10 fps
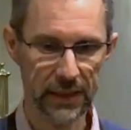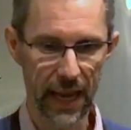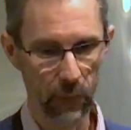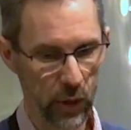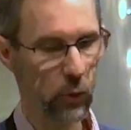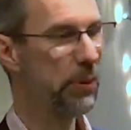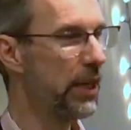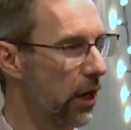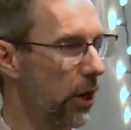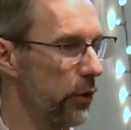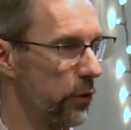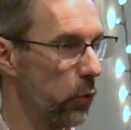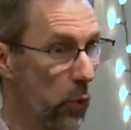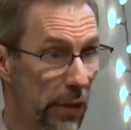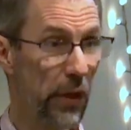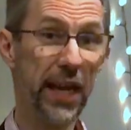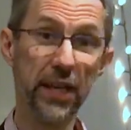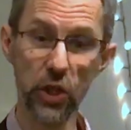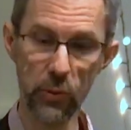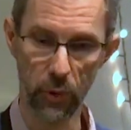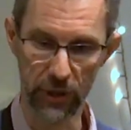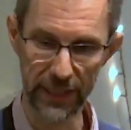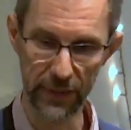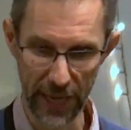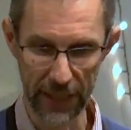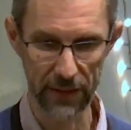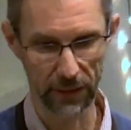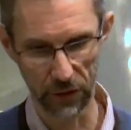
And we will be clothed with a new body that,